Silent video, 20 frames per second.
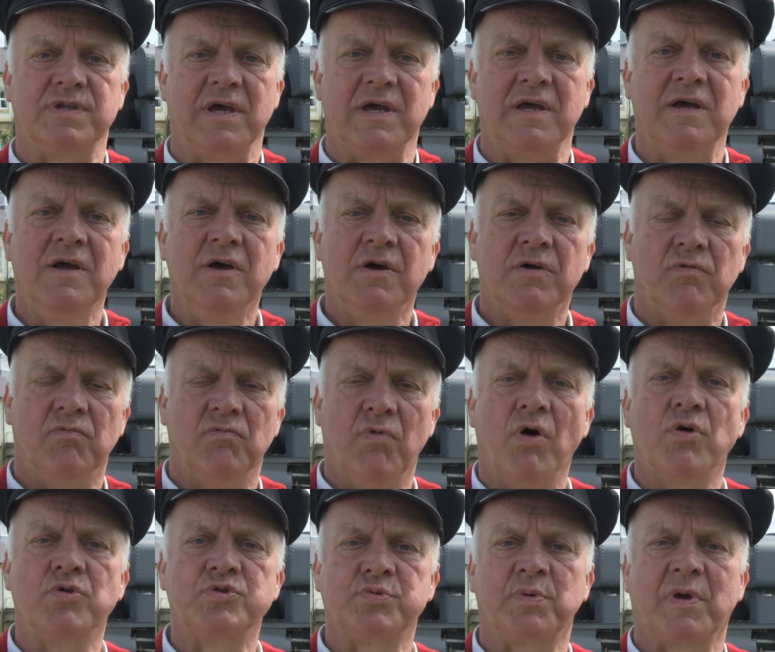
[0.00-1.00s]
the
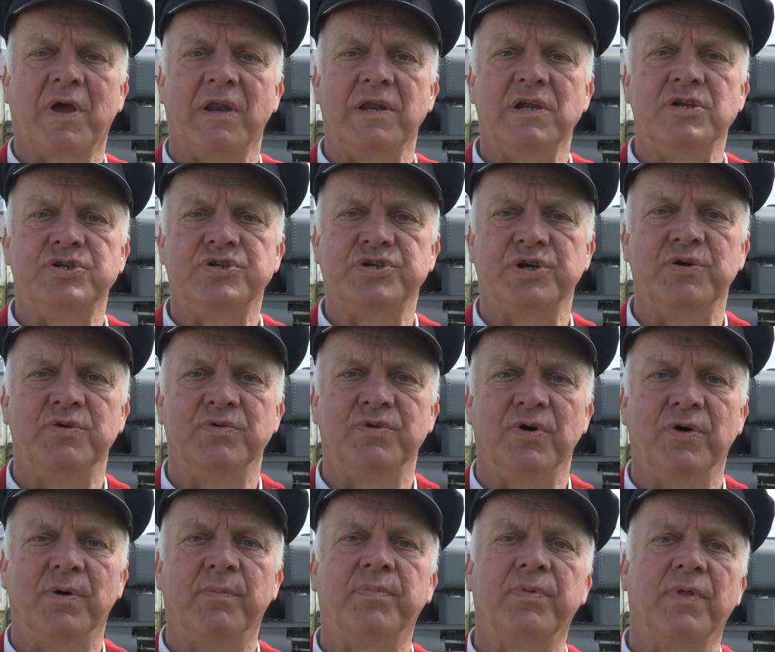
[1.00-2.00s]
roads were getting chewed
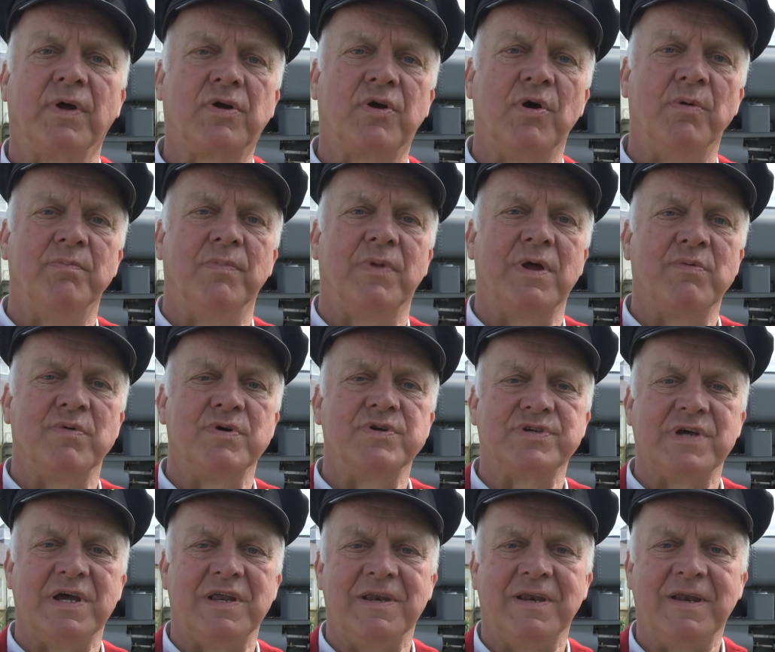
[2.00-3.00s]
up, the company
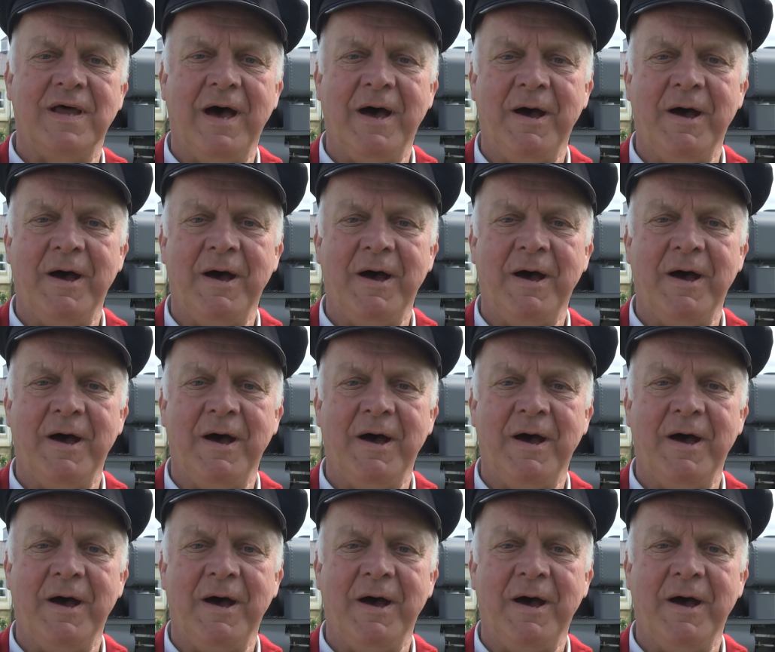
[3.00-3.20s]
was in